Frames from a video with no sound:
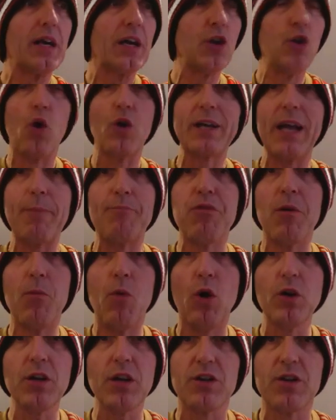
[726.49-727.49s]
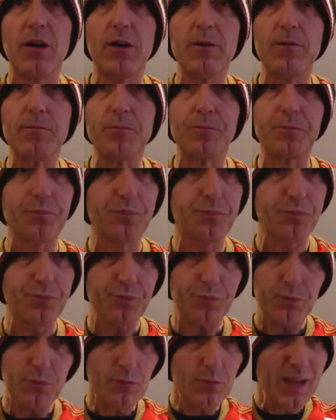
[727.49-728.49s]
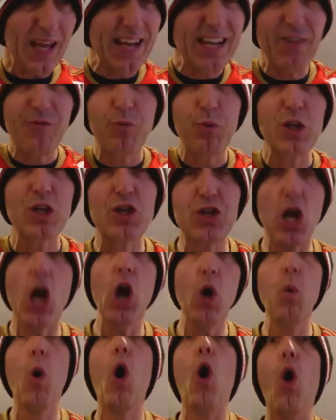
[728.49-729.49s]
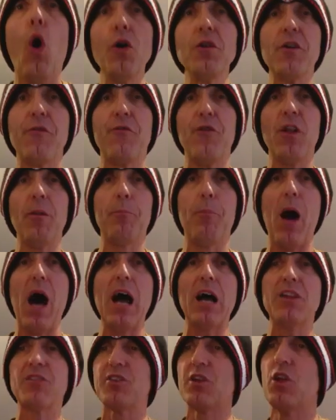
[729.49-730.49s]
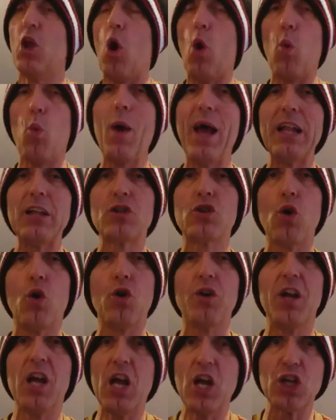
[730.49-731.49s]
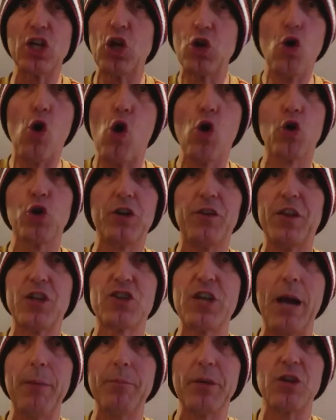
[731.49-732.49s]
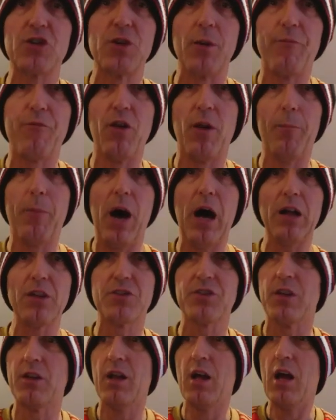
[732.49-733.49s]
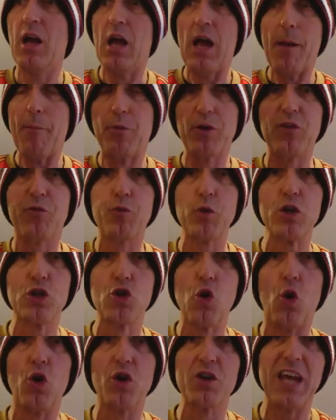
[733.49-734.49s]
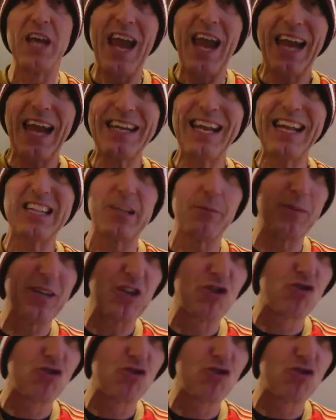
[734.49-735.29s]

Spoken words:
you know, get promoted. And if we do under Phil Parkinson, well done. You're no good in the championship, Phil Parkinson. But if we don't, he needs to be